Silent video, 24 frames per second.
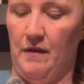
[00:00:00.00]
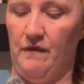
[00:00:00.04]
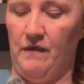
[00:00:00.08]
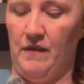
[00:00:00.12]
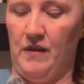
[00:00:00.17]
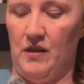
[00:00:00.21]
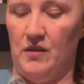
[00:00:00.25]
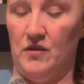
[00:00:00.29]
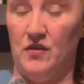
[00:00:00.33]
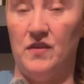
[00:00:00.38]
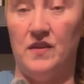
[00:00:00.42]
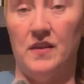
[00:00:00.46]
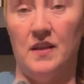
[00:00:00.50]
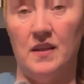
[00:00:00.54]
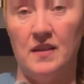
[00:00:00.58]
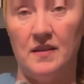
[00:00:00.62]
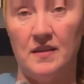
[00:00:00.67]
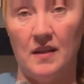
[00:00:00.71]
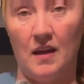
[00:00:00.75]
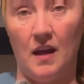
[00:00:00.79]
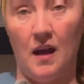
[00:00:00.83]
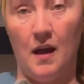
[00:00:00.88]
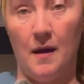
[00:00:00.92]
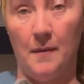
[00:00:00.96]
finish this
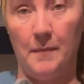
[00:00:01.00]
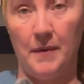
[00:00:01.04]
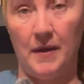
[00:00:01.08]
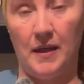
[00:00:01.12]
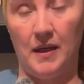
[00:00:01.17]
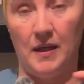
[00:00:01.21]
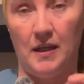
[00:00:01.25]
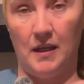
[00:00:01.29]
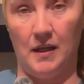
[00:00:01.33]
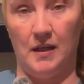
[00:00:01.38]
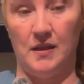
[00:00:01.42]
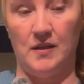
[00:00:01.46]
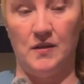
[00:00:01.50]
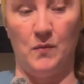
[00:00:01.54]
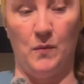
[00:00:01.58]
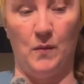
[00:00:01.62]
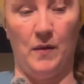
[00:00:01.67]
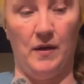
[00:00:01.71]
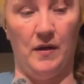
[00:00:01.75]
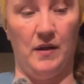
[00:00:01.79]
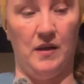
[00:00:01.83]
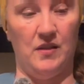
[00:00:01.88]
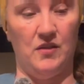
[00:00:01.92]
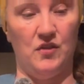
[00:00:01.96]
up and get it to
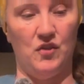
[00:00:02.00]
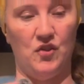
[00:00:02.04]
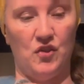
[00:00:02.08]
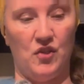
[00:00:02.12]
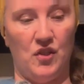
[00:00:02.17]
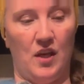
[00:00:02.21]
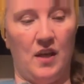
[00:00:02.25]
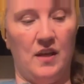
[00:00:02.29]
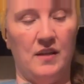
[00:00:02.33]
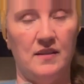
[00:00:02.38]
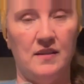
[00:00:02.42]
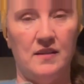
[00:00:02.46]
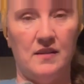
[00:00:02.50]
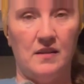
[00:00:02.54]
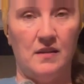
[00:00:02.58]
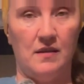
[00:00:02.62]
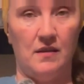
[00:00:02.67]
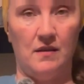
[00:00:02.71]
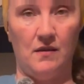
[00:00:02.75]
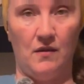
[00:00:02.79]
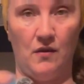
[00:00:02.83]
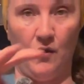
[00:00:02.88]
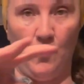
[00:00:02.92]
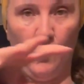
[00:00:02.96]
where it's just
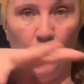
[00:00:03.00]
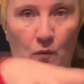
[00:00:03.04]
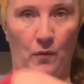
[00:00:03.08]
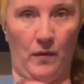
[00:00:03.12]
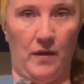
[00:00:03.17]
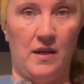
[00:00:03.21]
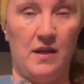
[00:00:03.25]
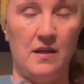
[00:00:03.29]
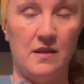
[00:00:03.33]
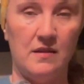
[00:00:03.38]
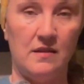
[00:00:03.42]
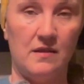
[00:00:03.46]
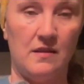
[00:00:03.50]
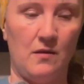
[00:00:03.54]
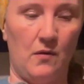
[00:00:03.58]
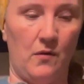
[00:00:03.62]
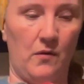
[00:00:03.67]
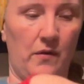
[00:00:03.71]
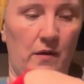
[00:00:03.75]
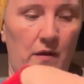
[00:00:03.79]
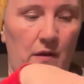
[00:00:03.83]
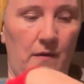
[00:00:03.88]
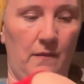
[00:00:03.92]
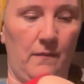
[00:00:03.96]
the grease or
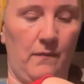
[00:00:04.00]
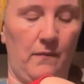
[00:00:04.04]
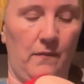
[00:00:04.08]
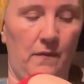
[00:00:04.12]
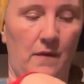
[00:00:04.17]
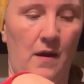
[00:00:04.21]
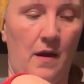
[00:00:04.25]
the